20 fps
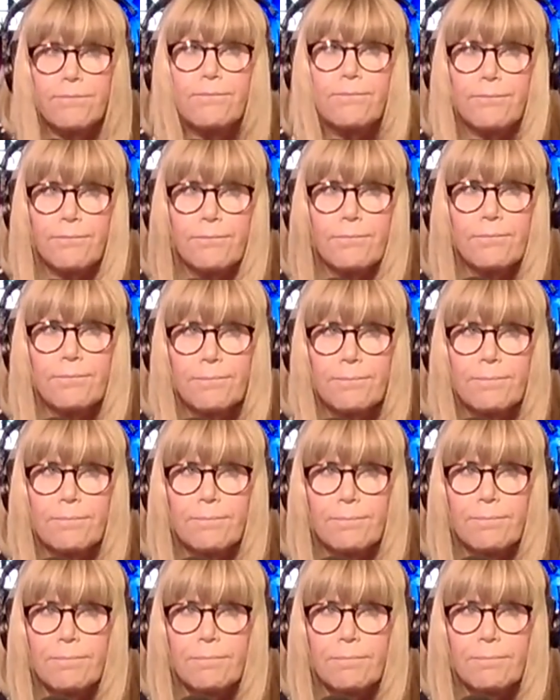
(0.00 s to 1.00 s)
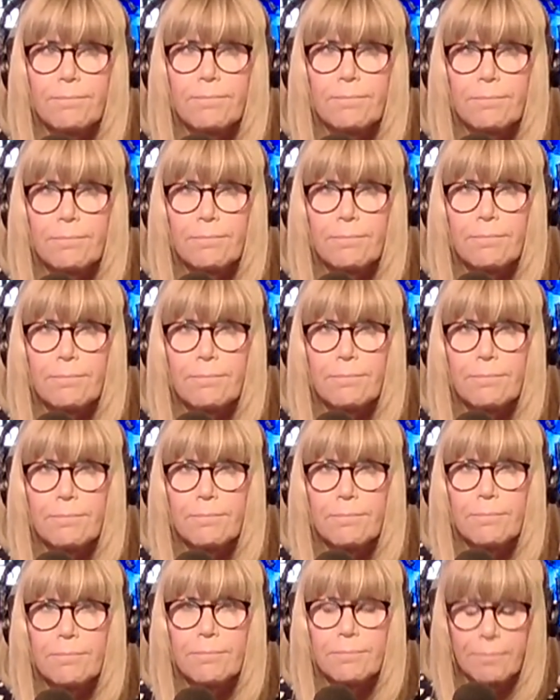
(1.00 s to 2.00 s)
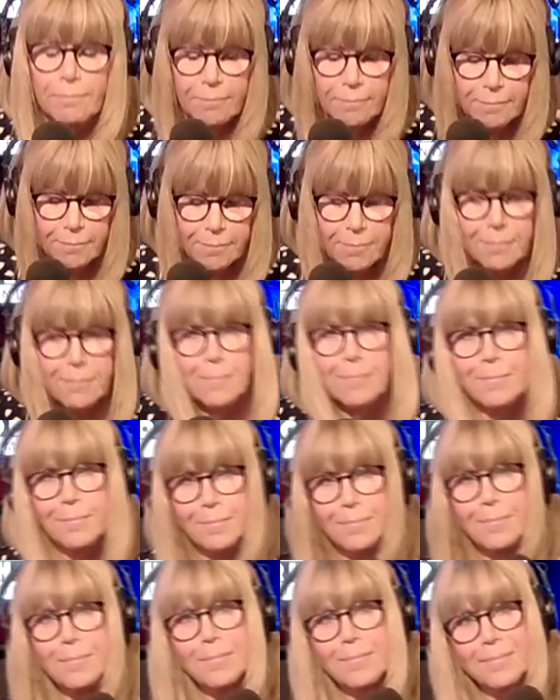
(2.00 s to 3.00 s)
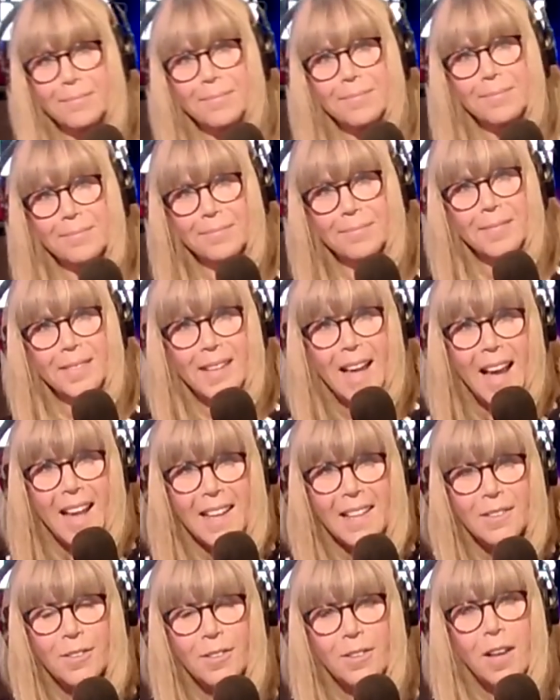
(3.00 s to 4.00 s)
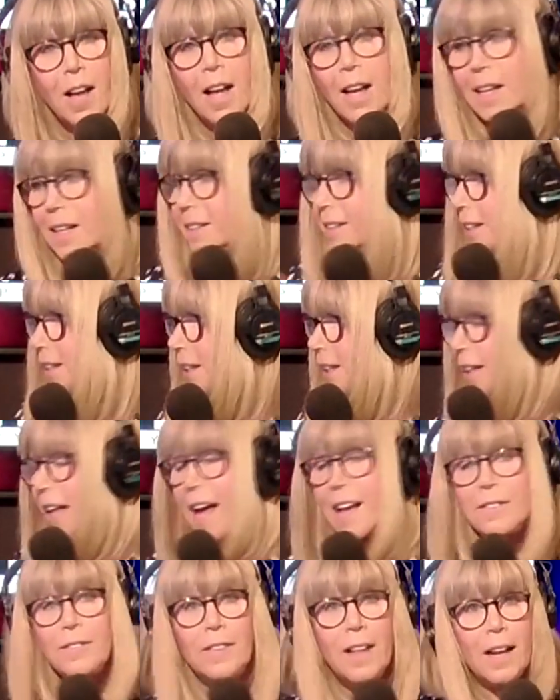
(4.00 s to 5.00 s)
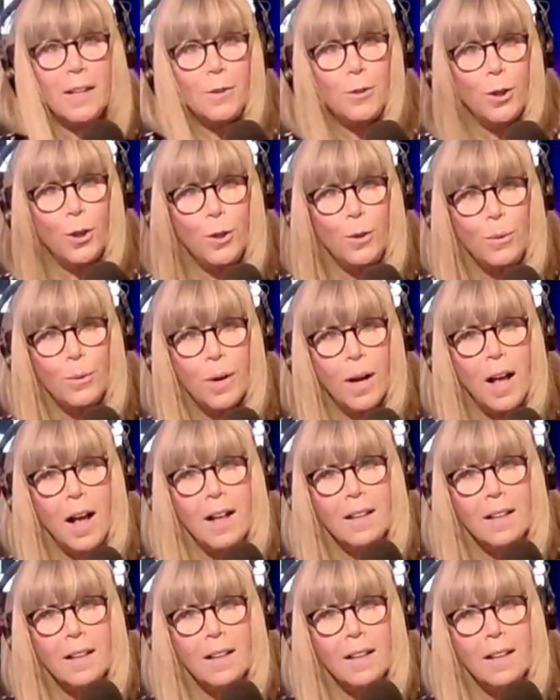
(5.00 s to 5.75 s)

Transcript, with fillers: to say things that would incriminate him. Yes, he did it last night too.